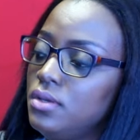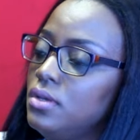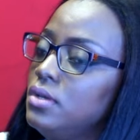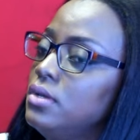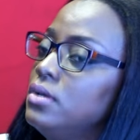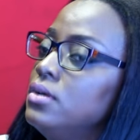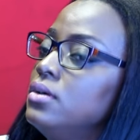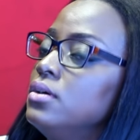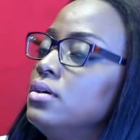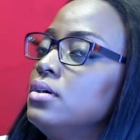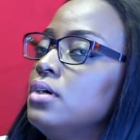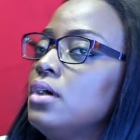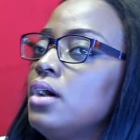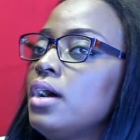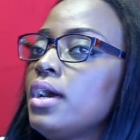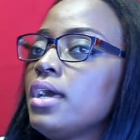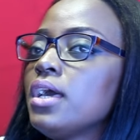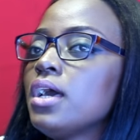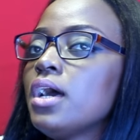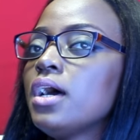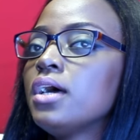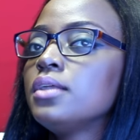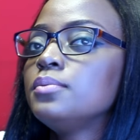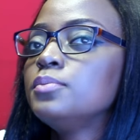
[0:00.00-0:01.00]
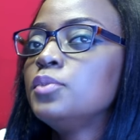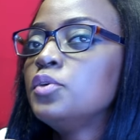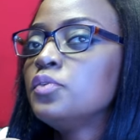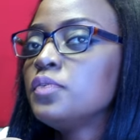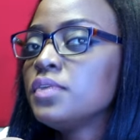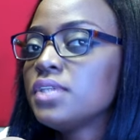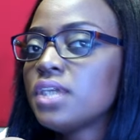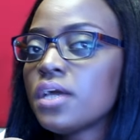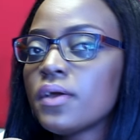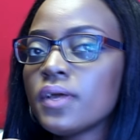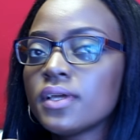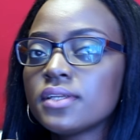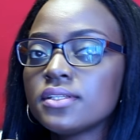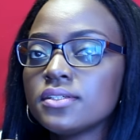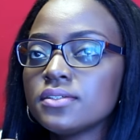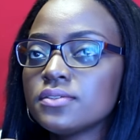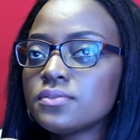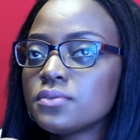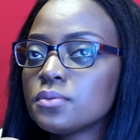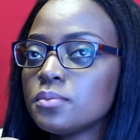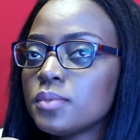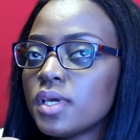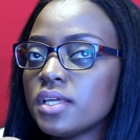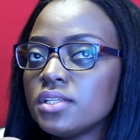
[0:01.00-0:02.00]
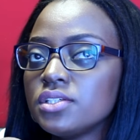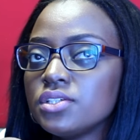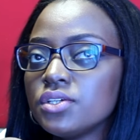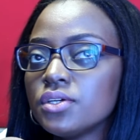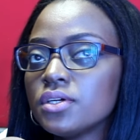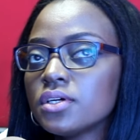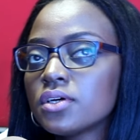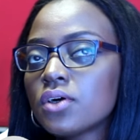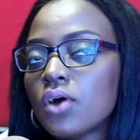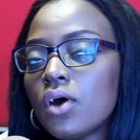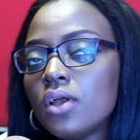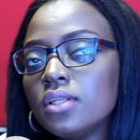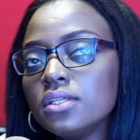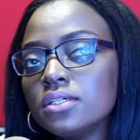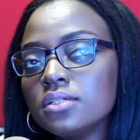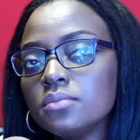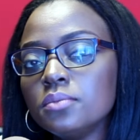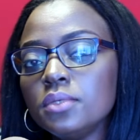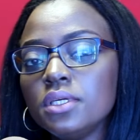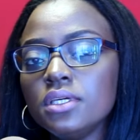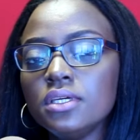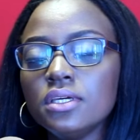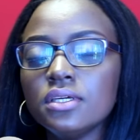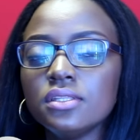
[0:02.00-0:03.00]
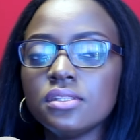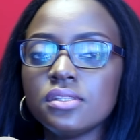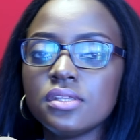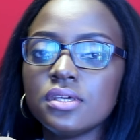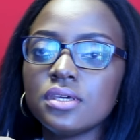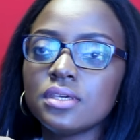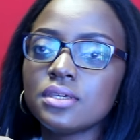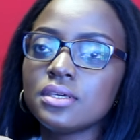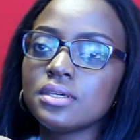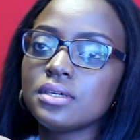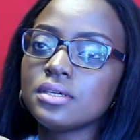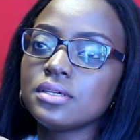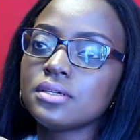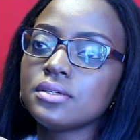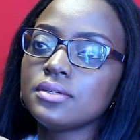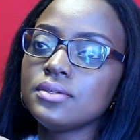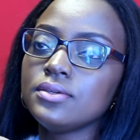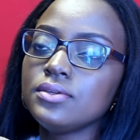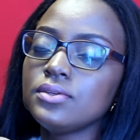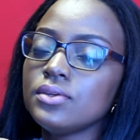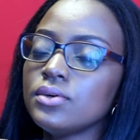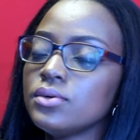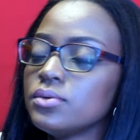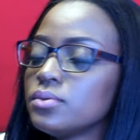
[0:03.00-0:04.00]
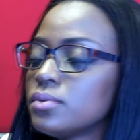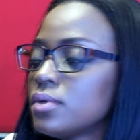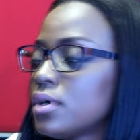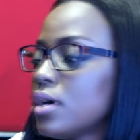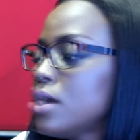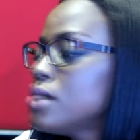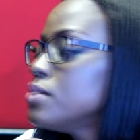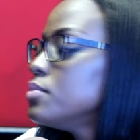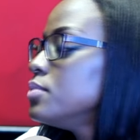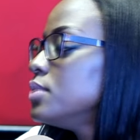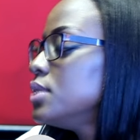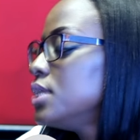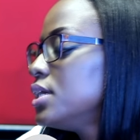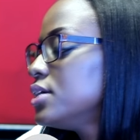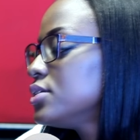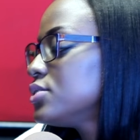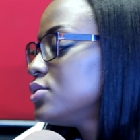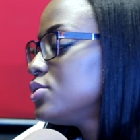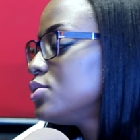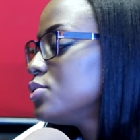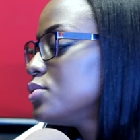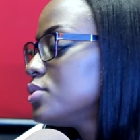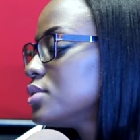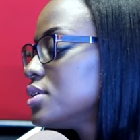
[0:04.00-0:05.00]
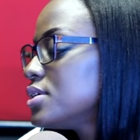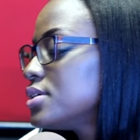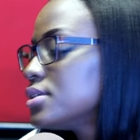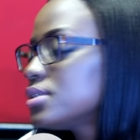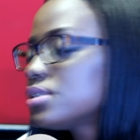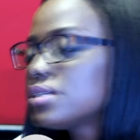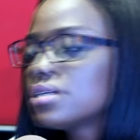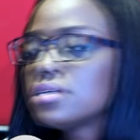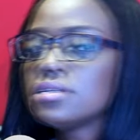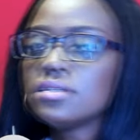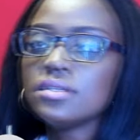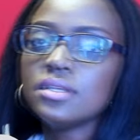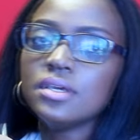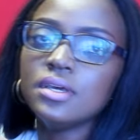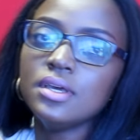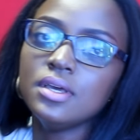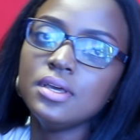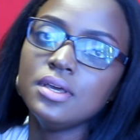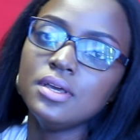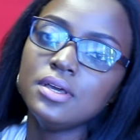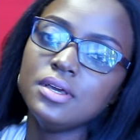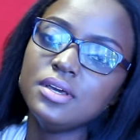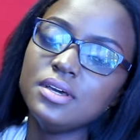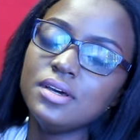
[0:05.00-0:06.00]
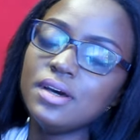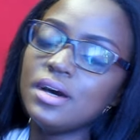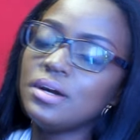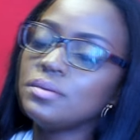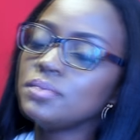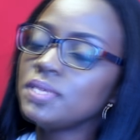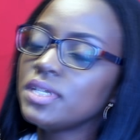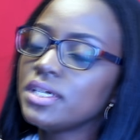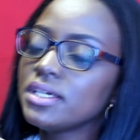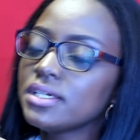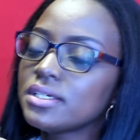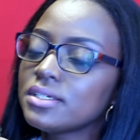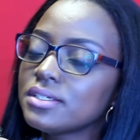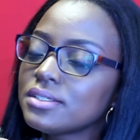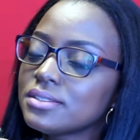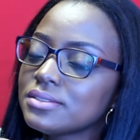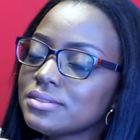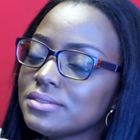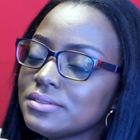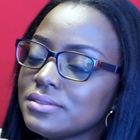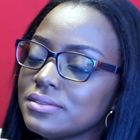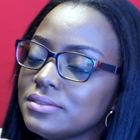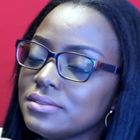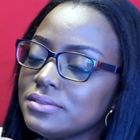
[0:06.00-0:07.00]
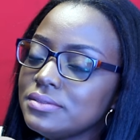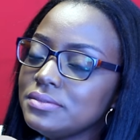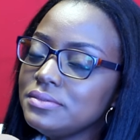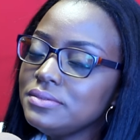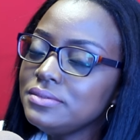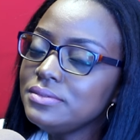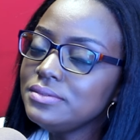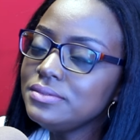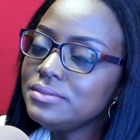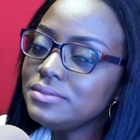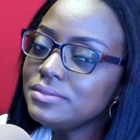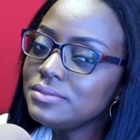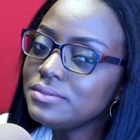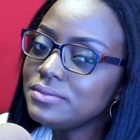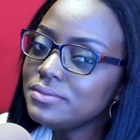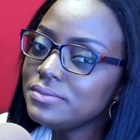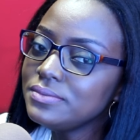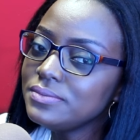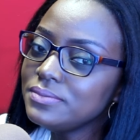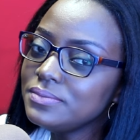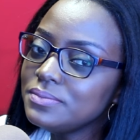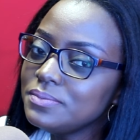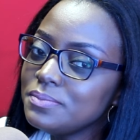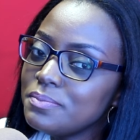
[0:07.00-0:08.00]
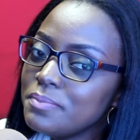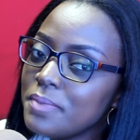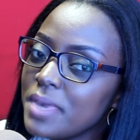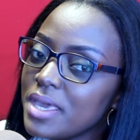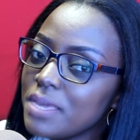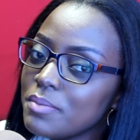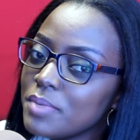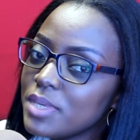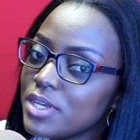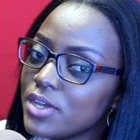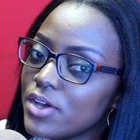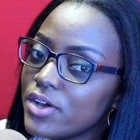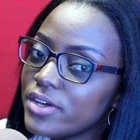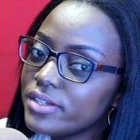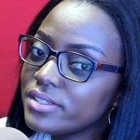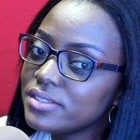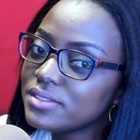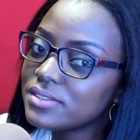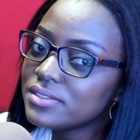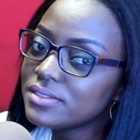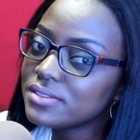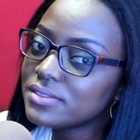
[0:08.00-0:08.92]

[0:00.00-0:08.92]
Mm. I had movie directors from Nigeria calling me and thinking, you know, come and let's do this, and I'm like, mm, maybe not.